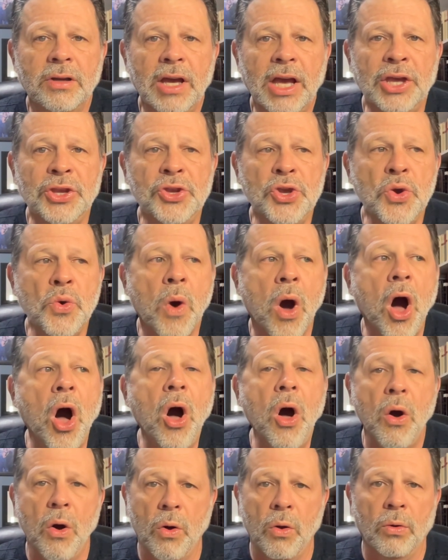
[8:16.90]
and you
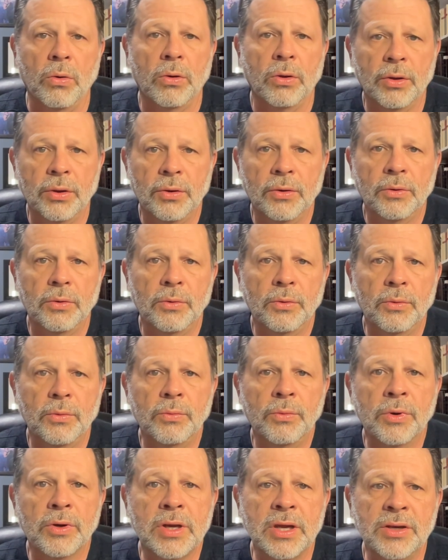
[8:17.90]
all
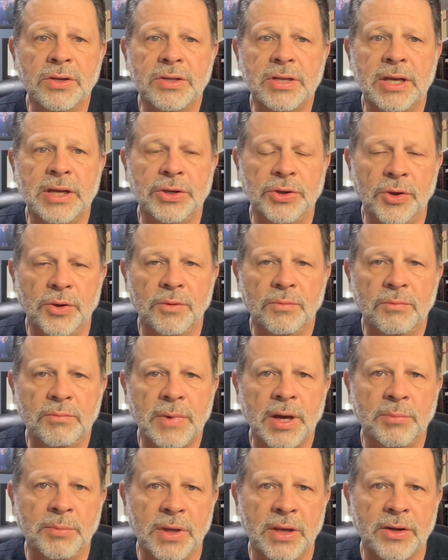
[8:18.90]
will continue
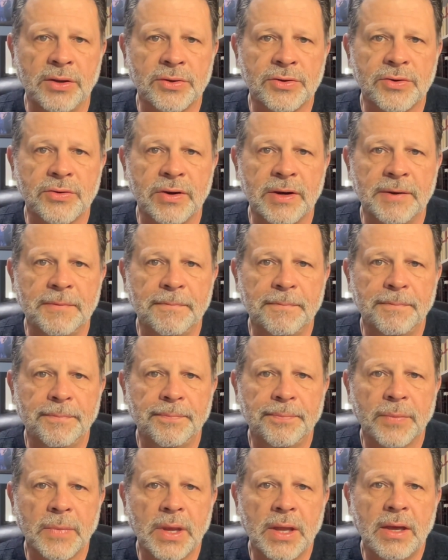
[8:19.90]
my ministry.
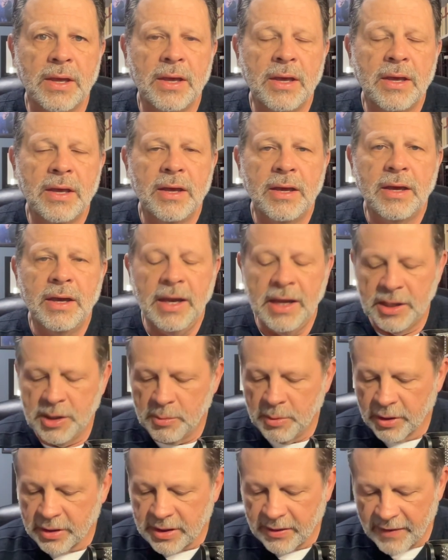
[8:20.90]
In the
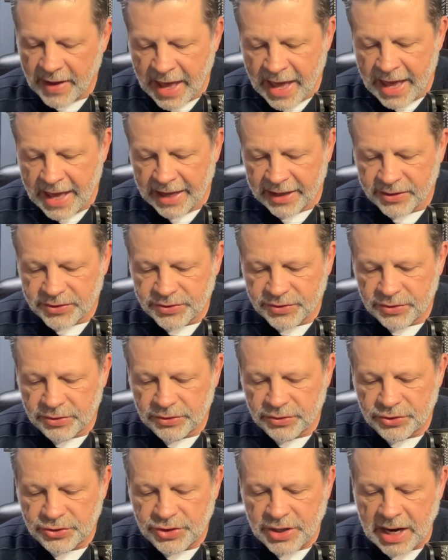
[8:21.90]
book of Acts,
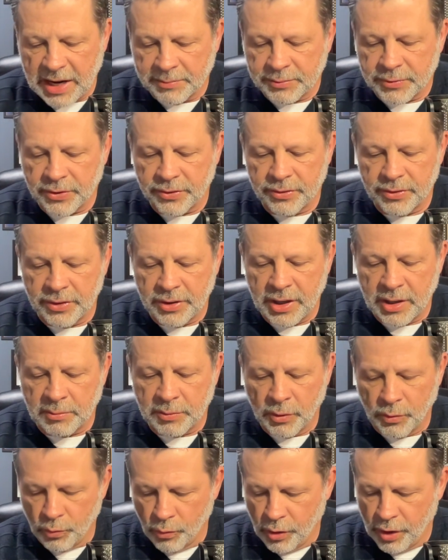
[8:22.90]
chapter
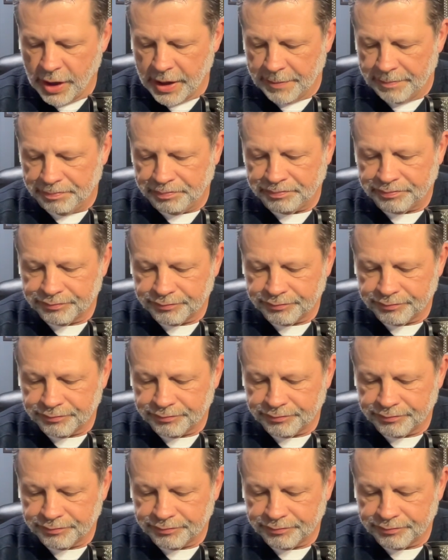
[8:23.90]
number one,